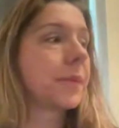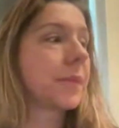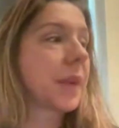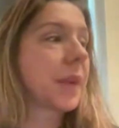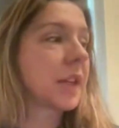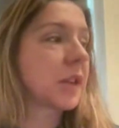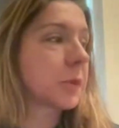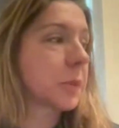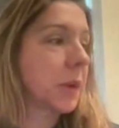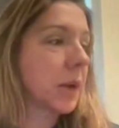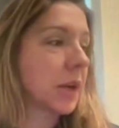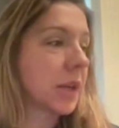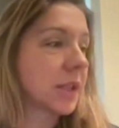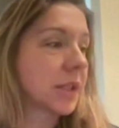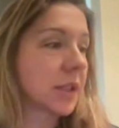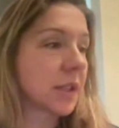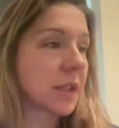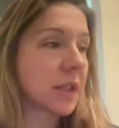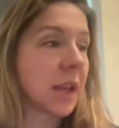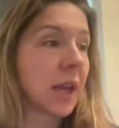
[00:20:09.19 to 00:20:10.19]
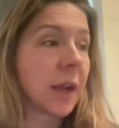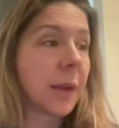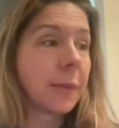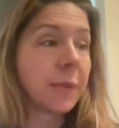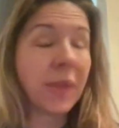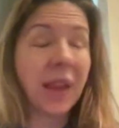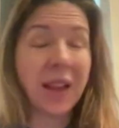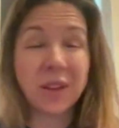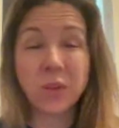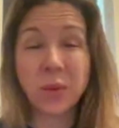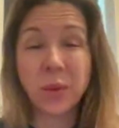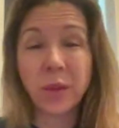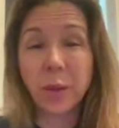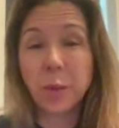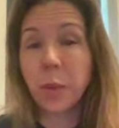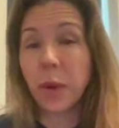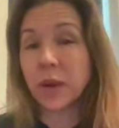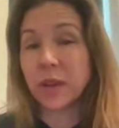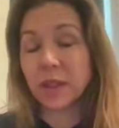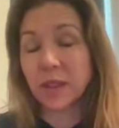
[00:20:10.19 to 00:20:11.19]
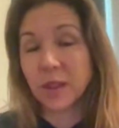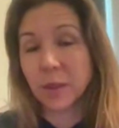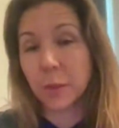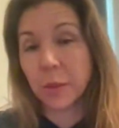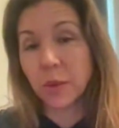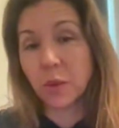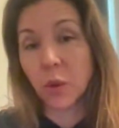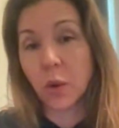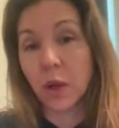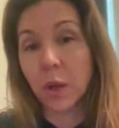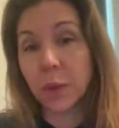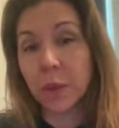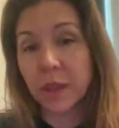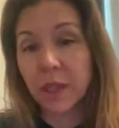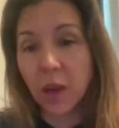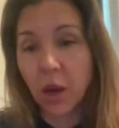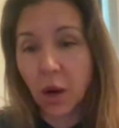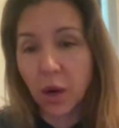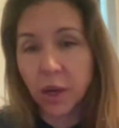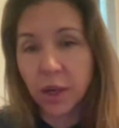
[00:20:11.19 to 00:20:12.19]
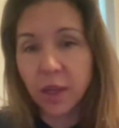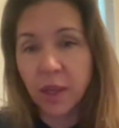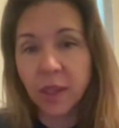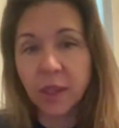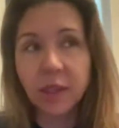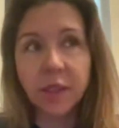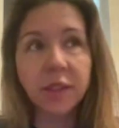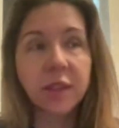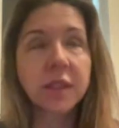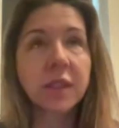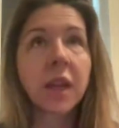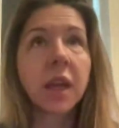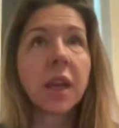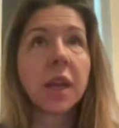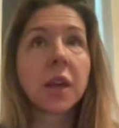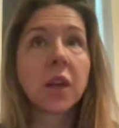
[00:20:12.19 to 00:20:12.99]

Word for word: experiences, that's really participatory with the artists.